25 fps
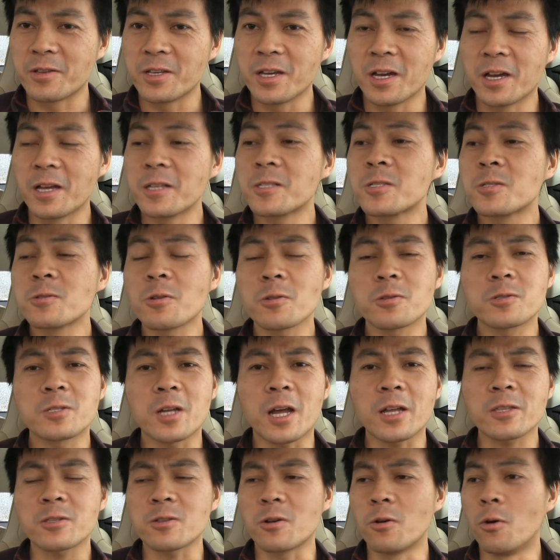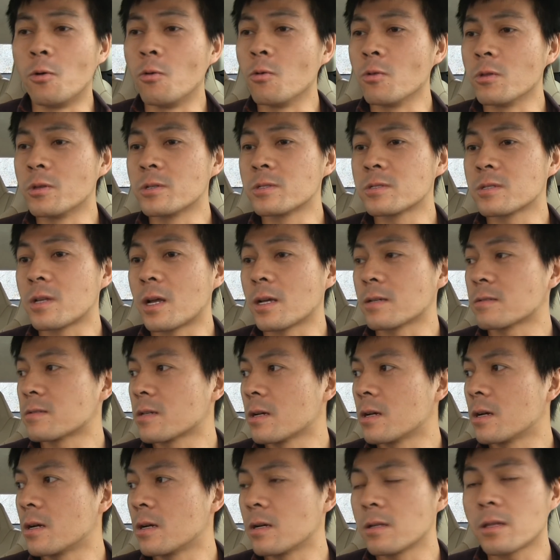Yeah, it's not that old. It's
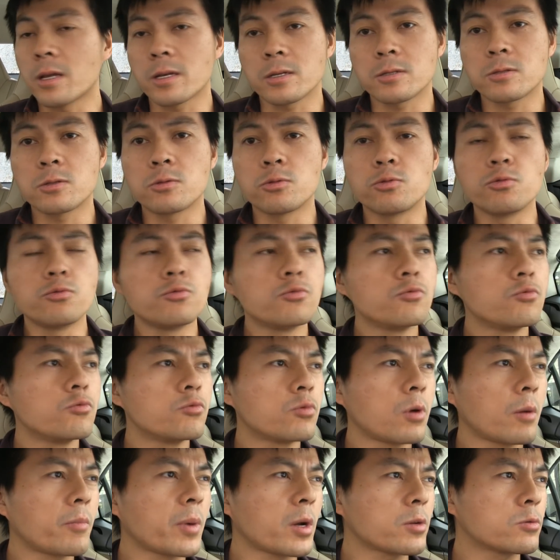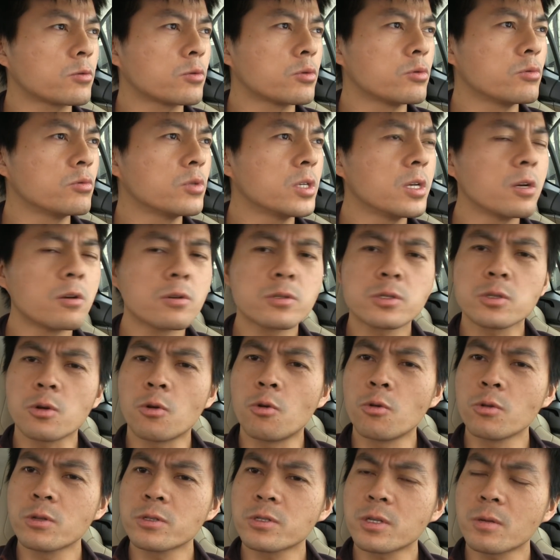like about 2 years
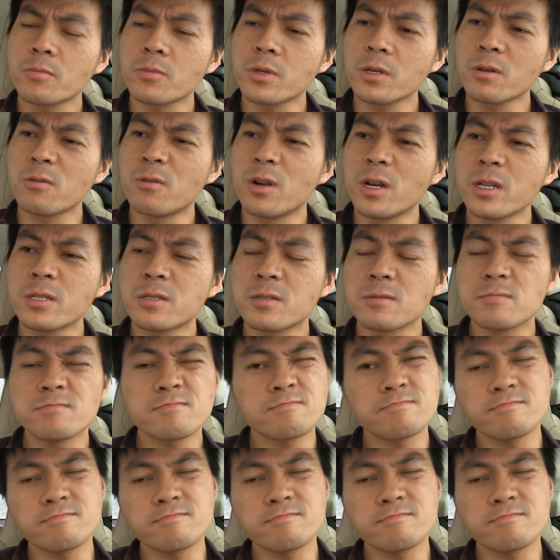old or something, right?